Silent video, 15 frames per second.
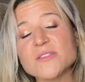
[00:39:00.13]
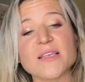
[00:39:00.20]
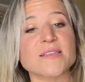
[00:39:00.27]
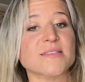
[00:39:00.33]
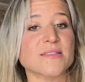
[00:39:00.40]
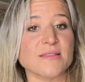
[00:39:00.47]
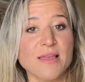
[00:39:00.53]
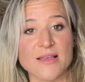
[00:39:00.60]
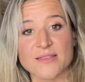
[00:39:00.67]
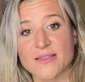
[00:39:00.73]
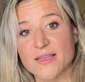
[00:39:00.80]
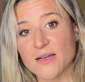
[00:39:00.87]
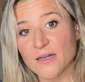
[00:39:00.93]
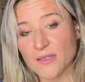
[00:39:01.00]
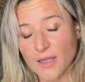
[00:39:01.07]
as
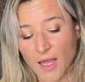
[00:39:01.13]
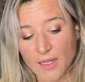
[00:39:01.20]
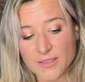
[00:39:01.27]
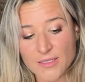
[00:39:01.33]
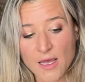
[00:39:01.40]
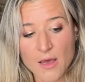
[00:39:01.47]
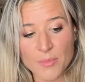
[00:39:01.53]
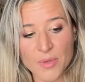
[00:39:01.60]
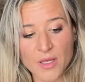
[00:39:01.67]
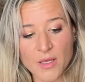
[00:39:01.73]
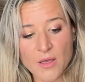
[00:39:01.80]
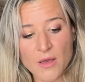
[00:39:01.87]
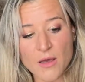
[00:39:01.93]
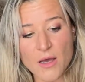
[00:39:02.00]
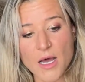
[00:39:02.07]
they collect up.
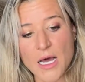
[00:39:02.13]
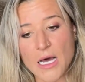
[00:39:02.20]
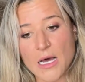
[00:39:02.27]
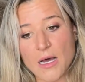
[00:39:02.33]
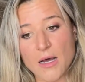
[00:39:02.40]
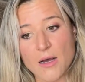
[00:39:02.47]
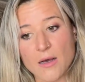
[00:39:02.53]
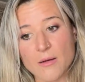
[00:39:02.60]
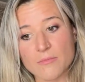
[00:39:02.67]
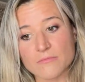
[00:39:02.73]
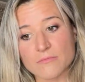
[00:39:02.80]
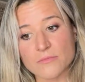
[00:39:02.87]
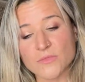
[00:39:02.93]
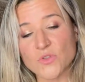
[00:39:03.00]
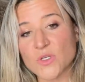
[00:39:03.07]

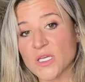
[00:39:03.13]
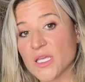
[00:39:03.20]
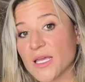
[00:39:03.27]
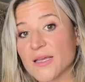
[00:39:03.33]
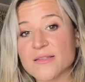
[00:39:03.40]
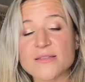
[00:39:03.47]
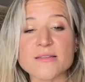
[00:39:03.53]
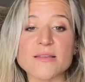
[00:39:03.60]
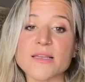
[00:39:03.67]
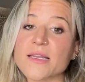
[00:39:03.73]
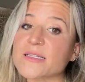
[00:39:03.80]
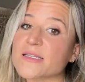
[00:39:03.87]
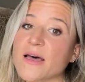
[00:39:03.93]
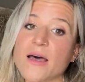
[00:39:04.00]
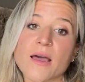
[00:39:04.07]
You can cancel
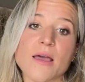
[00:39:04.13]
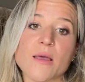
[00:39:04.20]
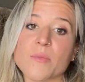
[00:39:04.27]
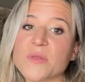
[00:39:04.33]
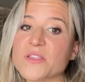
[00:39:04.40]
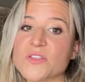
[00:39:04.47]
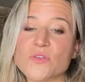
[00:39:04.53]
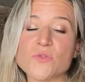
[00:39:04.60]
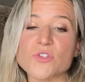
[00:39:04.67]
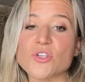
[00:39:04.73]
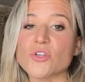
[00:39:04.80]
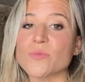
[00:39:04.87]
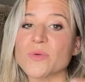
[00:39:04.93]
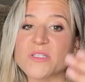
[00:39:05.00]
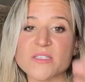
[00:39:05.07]
anytime. It's
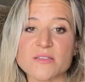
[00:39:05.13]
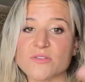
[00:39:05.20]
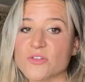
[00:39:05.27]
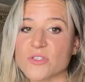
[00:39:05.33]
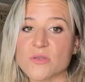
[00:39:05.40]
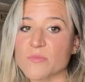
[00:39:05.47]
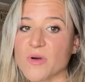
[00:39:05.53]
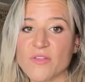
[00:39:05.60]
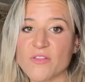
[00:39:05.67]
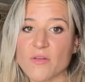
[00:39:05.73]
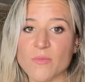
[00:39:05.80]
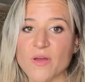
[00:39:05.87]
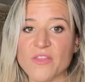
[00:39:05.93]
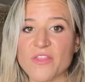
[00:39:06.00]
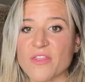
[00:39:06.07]
YouTube. It's just a
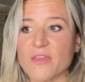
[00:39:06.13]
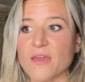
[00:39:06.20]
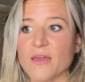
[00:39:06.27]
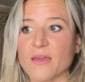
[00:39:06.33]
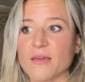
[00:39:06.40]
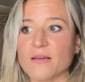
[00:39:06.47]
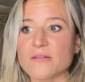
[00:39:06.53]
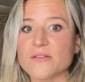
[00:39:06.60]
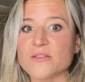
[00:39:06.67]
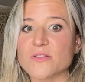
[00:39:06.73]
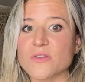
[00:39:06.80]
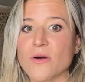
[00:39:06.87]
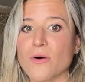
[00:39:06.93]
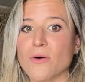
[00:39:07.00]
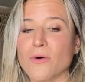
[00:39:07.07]
month-to-month thing,
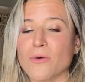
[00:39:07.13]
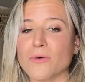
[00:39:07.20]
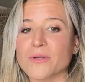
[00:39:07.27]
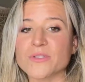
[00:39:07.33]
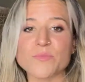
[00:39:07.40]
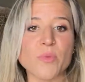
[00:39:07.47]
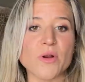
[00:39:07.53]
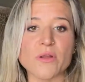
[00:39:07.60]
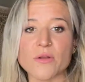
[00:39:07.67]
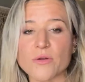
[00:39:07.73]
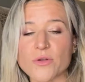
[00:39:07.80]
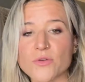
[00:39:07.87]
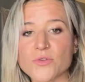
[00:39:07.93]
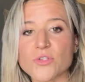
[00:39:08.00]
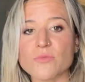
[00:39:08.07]
so it's part of your
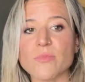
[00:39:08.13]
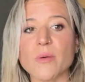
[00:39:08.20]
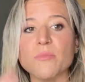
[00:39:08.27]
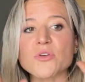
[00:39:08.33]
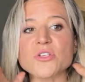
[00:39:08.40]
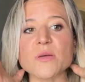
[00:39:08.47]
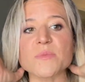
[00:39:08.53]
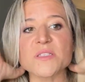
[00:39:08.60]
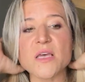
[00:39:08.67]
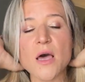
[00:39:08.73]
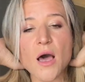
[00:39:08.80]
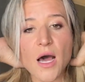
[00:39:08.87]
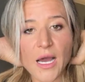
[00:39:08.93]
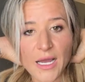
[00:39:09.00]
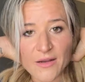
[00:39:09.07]
YouTube memberships.
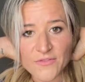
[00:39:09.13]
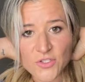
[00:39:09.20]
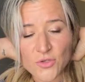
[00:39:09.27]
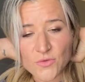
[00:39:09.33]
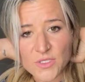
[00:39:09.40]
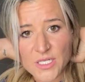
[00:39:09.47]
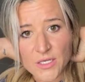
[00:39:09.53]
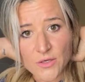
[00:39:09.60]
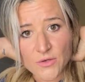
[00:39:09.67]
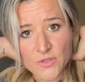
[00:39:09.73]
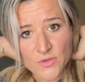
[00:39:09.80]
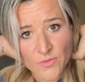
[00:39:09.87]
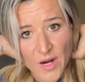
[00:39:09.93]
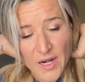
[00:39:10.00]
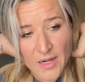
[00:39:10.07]
I have 2
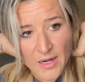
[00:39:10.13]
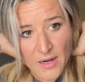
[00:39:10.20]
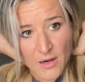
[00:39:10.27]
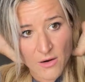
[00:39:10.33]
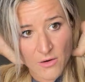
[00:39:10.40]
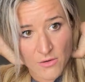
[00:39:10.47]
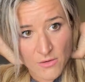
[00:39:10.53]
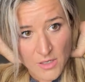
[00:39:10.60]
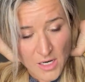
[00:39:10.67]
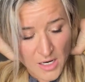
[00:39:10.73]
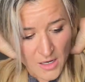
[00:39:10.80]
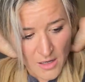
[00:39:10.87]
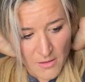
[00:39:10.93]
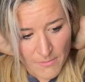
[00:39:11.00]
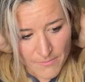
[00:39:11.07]
tiers right
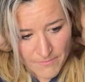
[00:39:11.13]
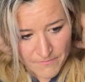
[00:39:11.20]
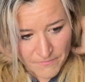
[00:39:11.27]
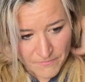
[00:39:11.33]
now.